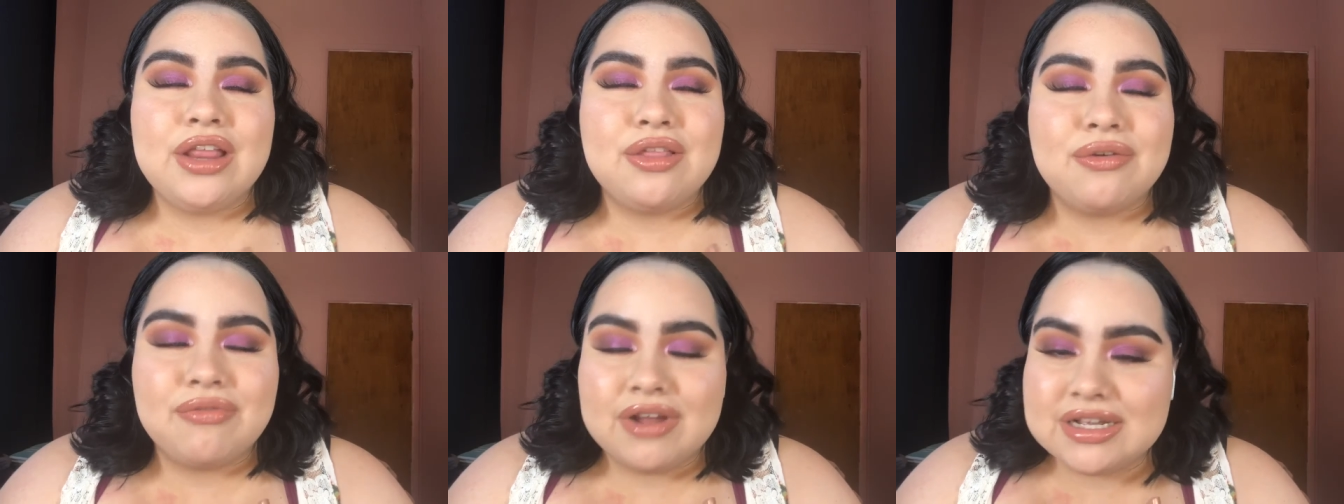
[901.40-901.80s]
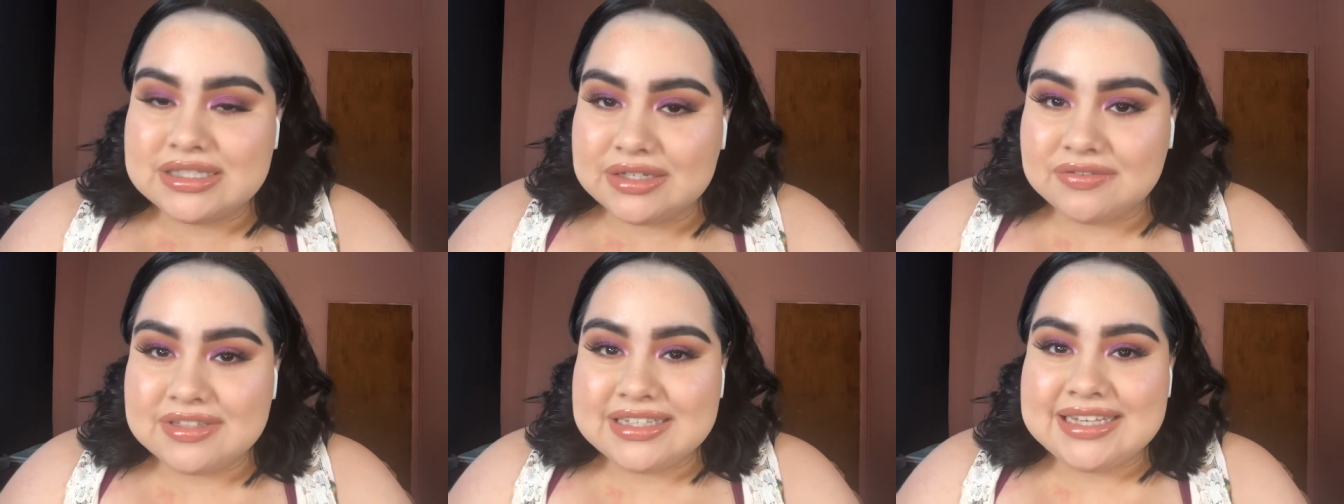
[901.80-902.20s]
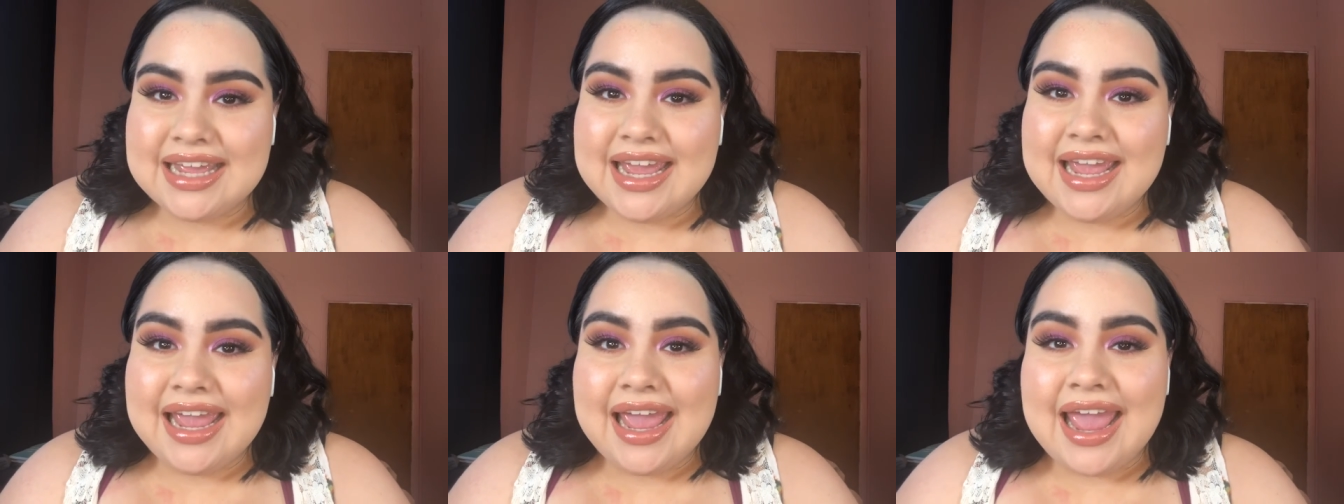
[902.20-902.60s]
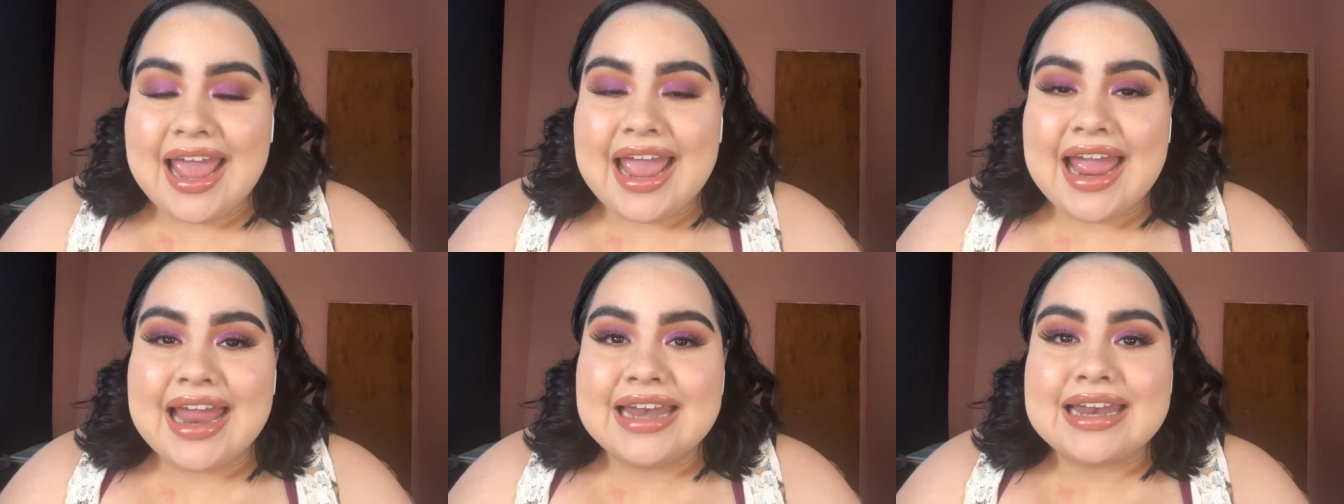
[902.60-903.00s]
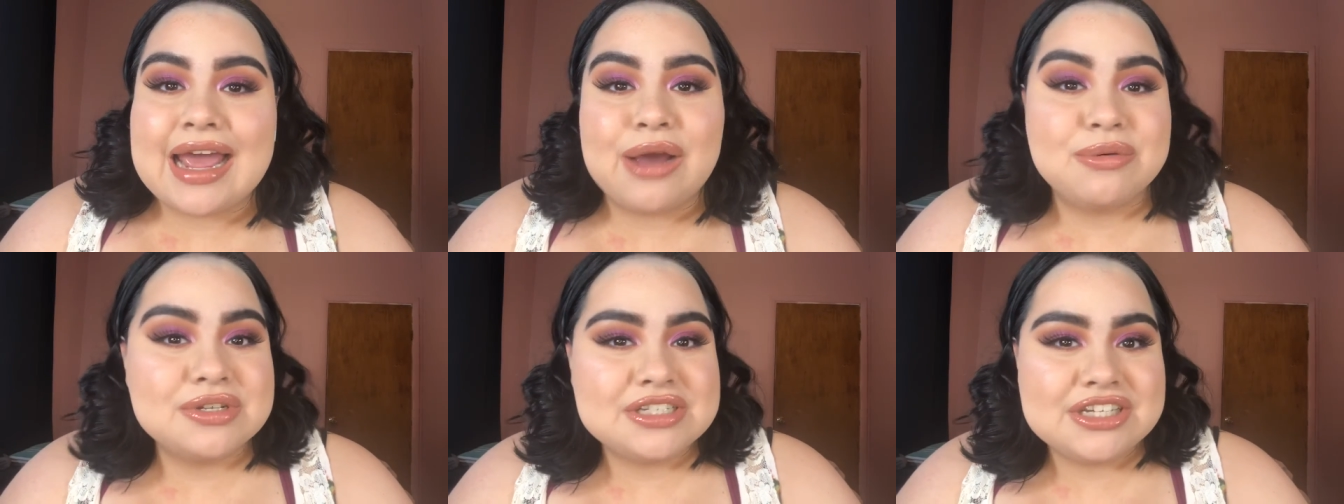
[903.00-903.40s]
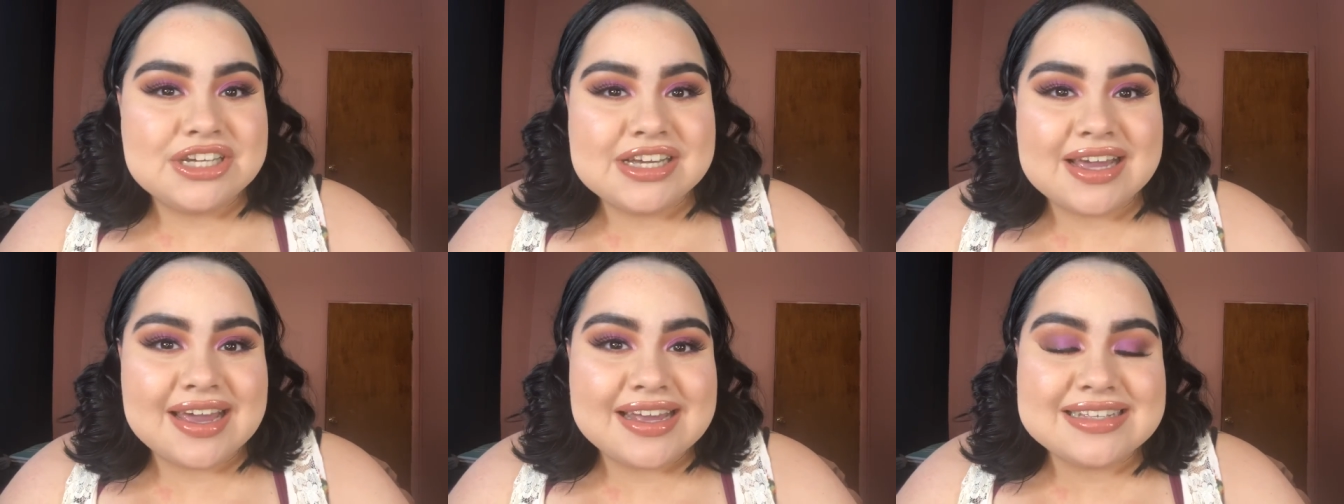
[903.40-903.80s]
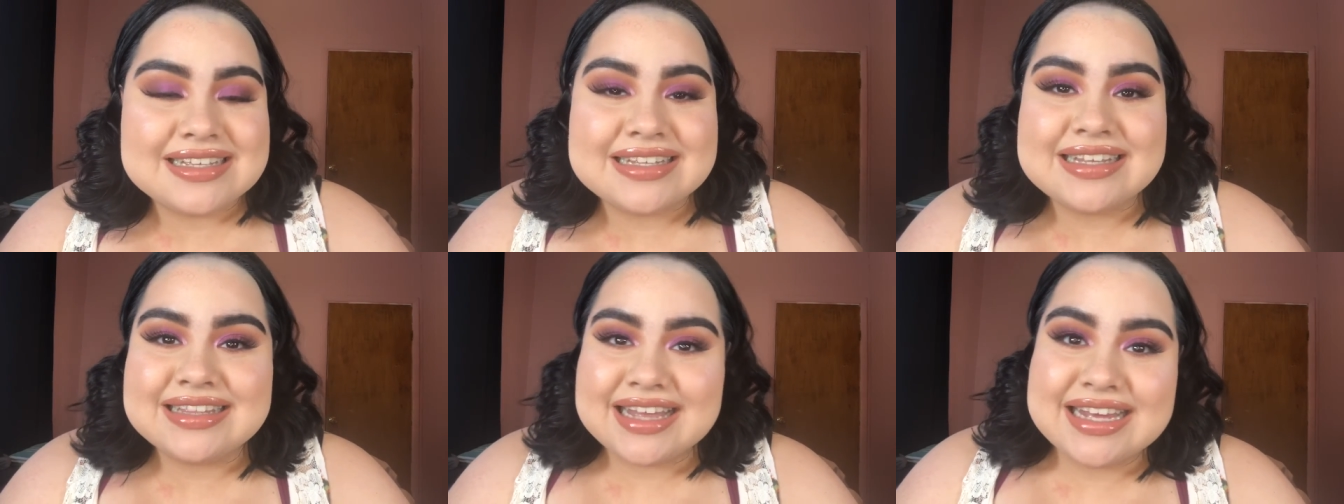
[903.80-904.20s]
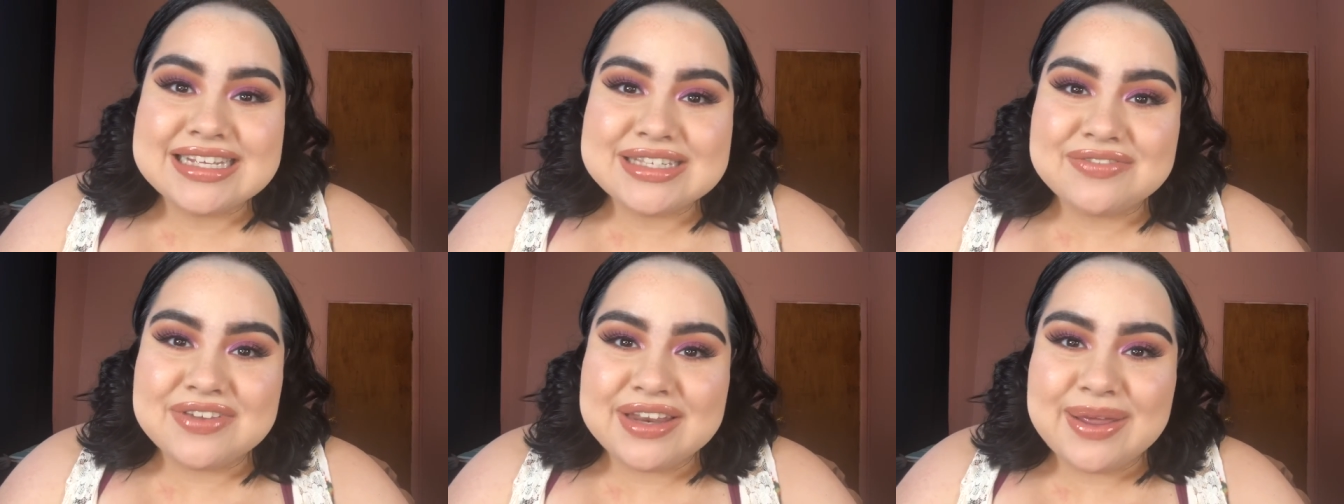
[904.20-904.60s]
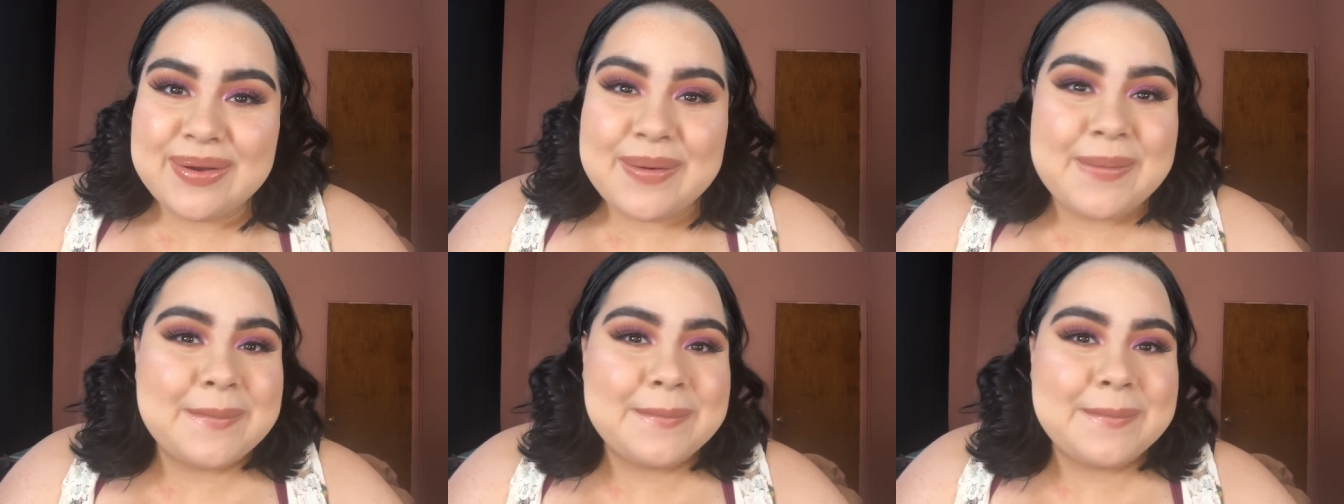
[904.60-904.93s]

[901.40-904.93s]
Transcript: the rest of the day and i will see you guys in the next video